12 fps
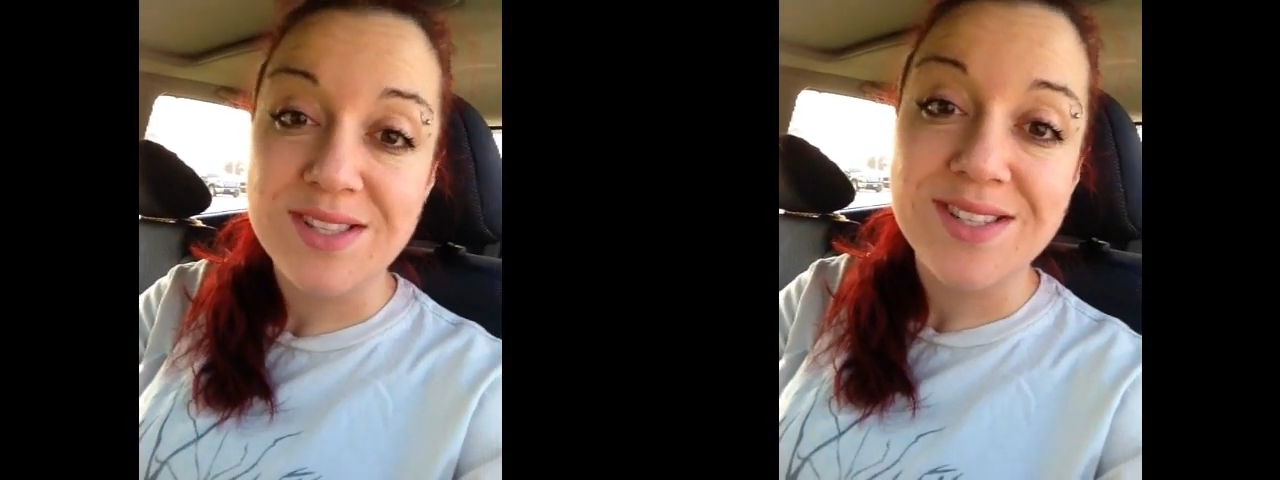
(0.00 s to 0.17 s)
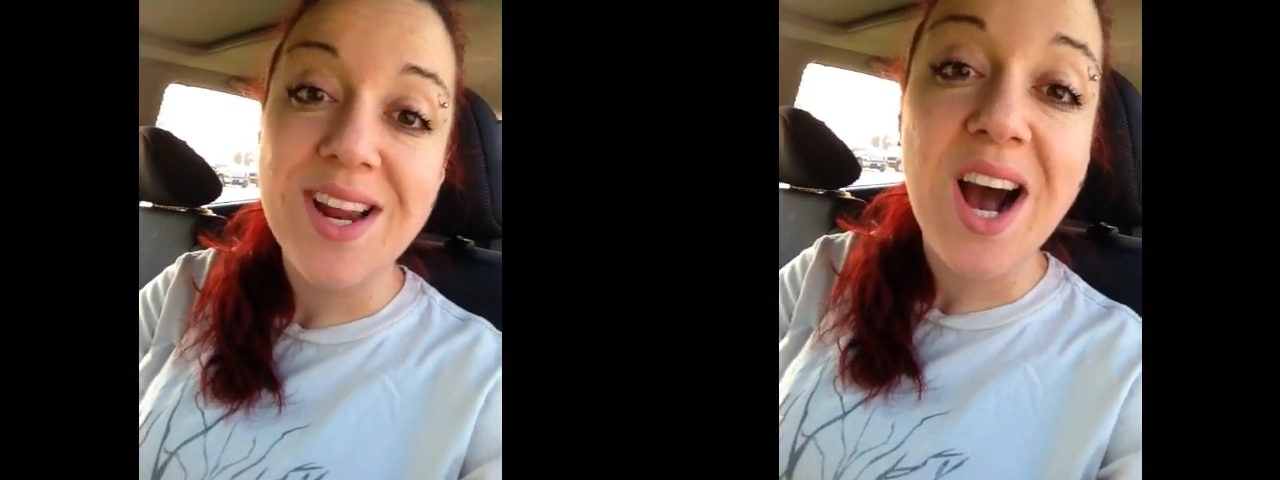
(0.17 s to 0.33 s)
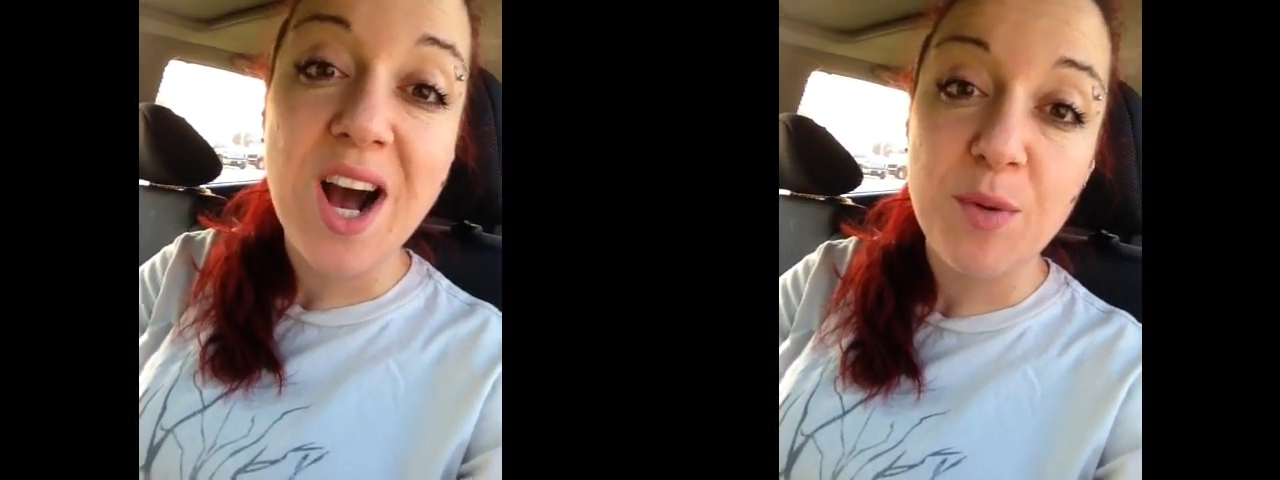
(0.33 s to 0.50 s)

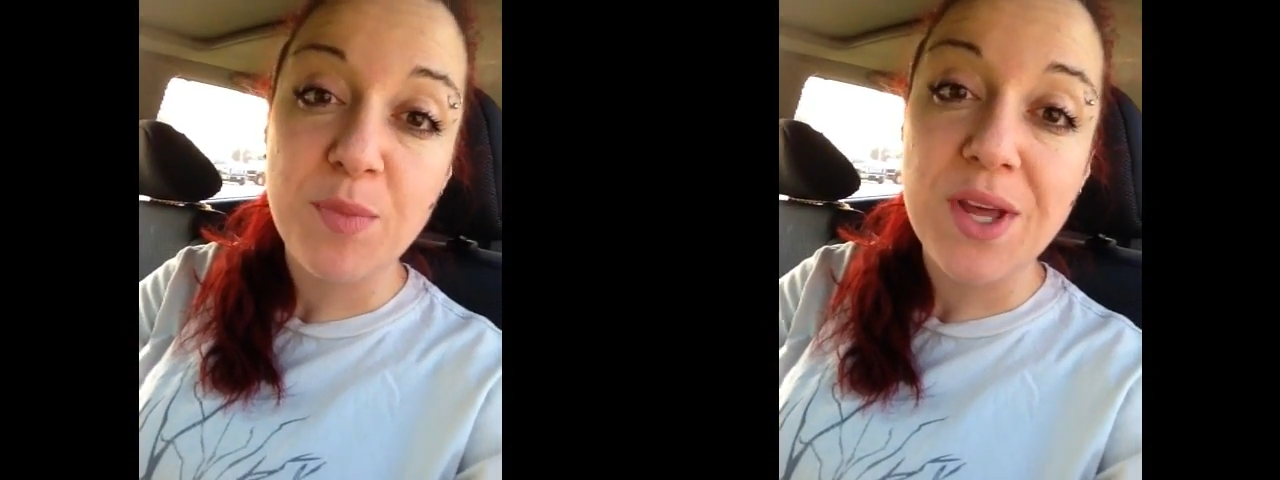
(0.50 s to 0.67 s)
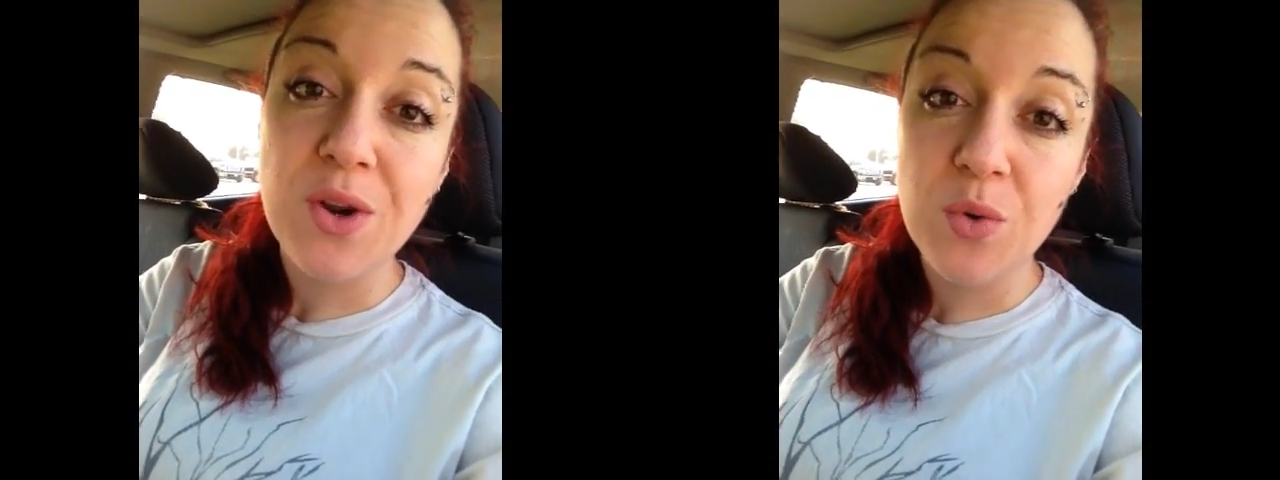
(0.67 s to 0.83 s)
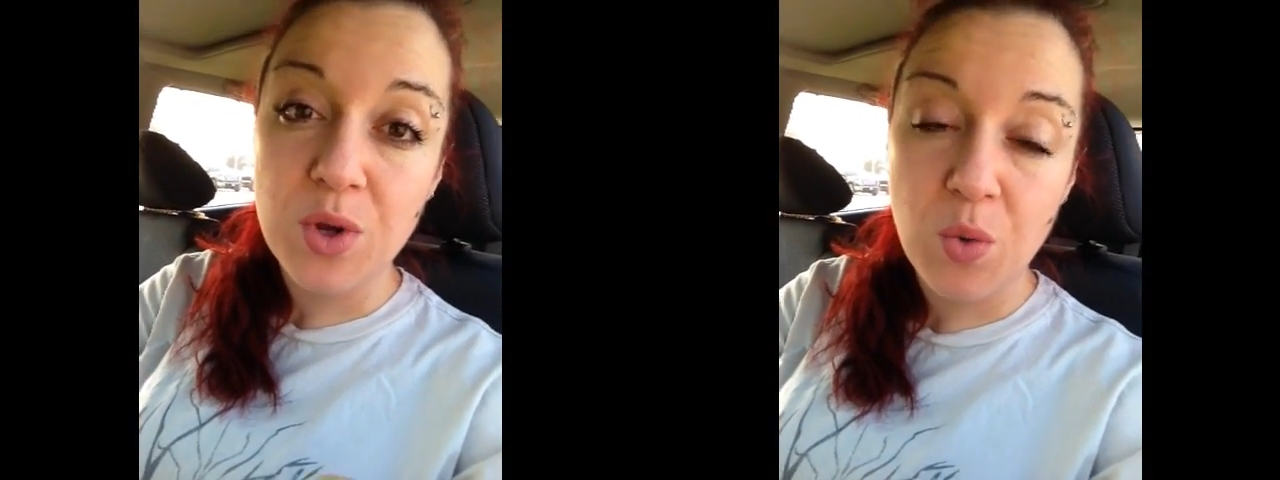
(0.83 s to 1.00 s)
stop.
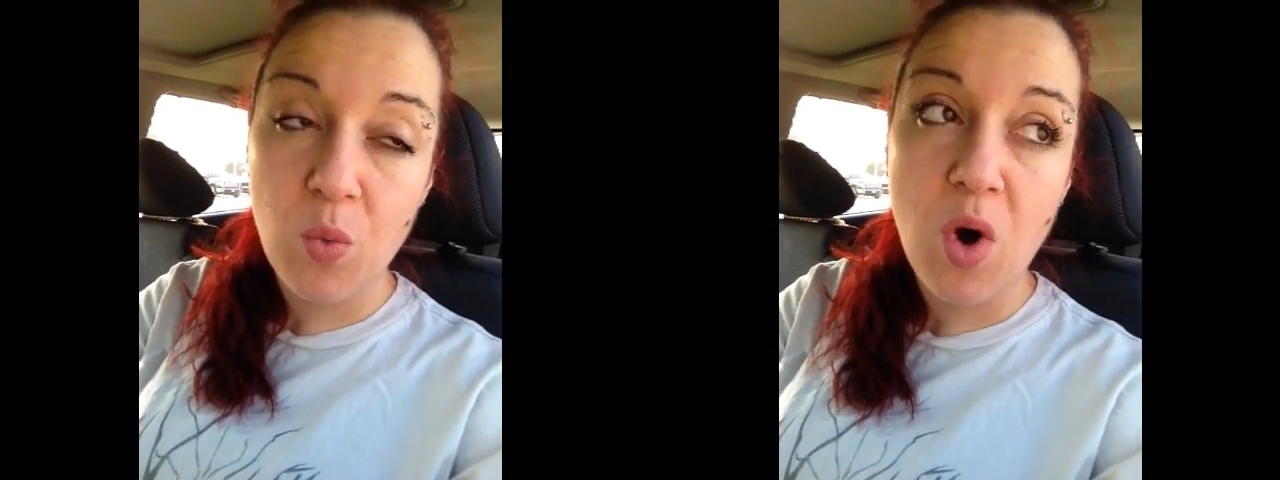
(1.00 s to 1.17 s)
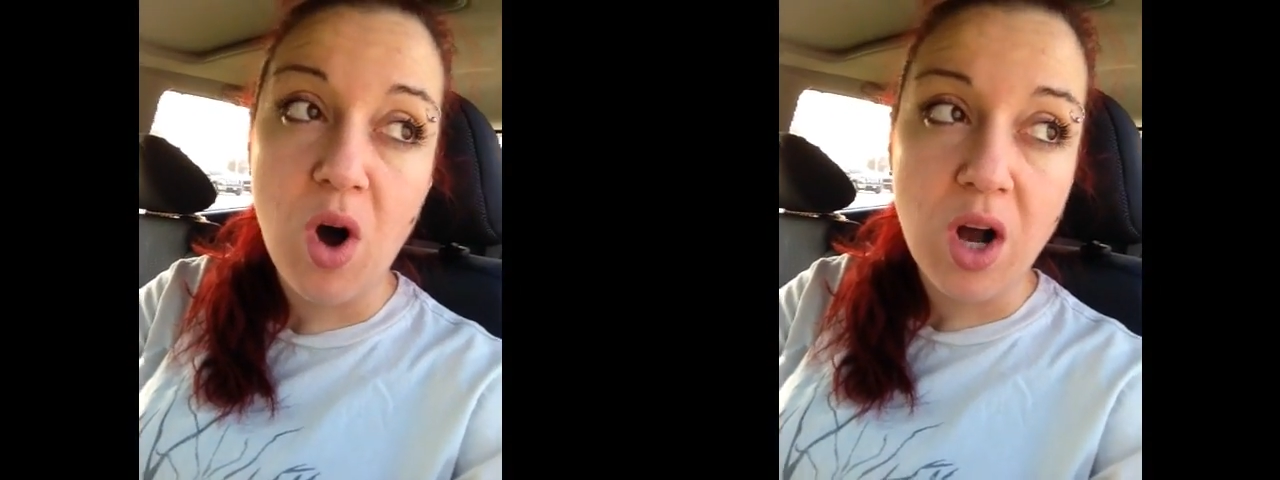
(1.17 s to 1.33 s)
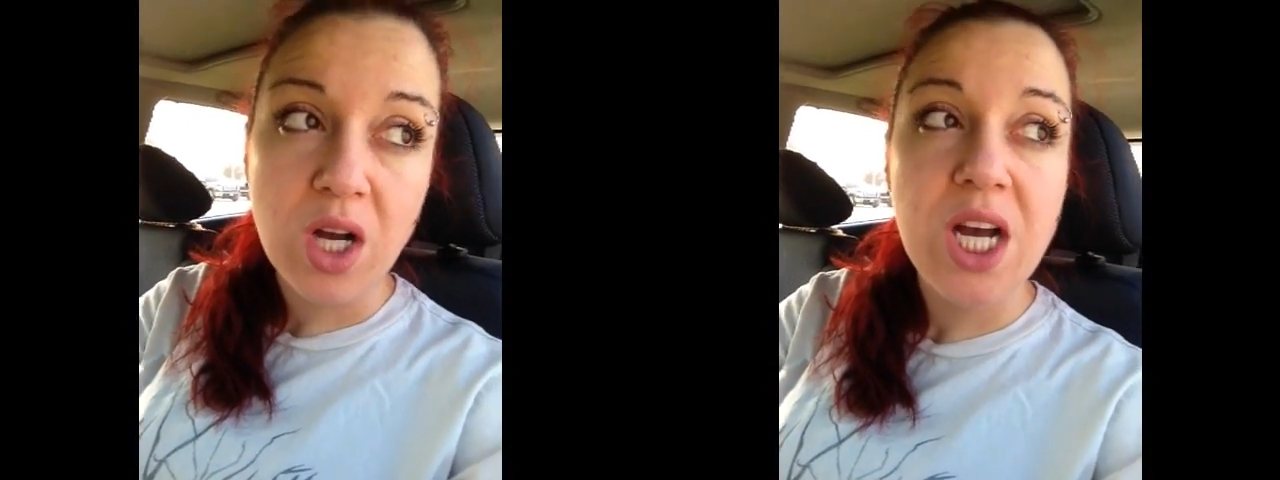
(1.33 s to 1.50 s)
I don't want to
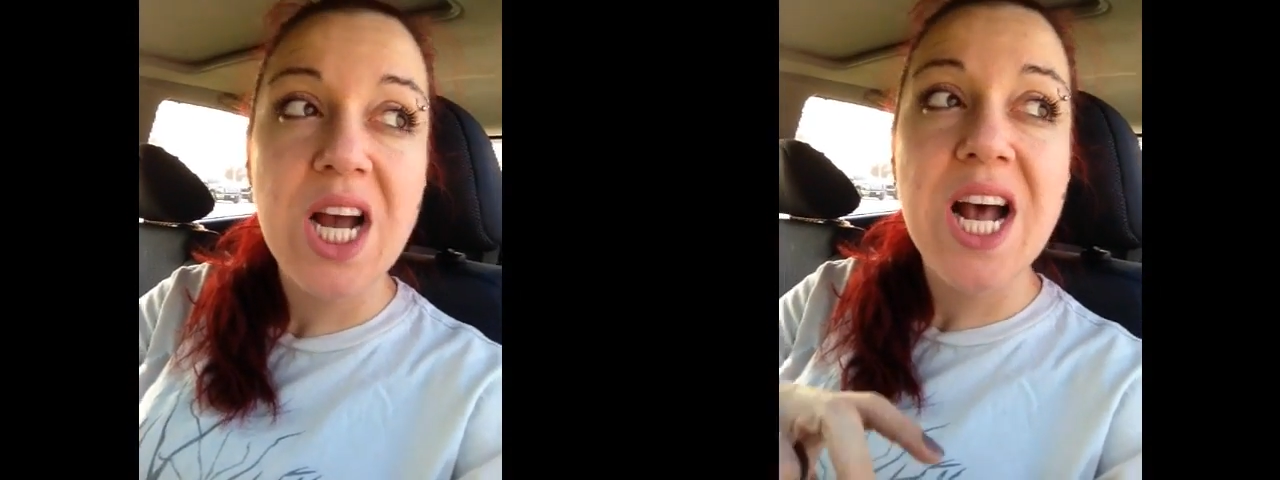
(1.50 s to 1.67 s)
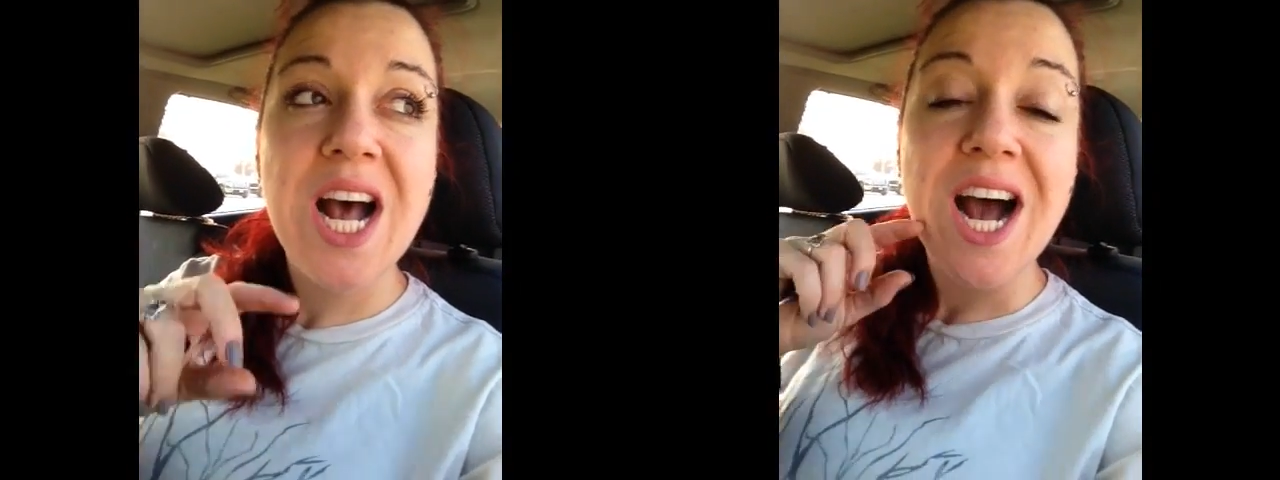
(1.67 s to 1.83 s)
walk.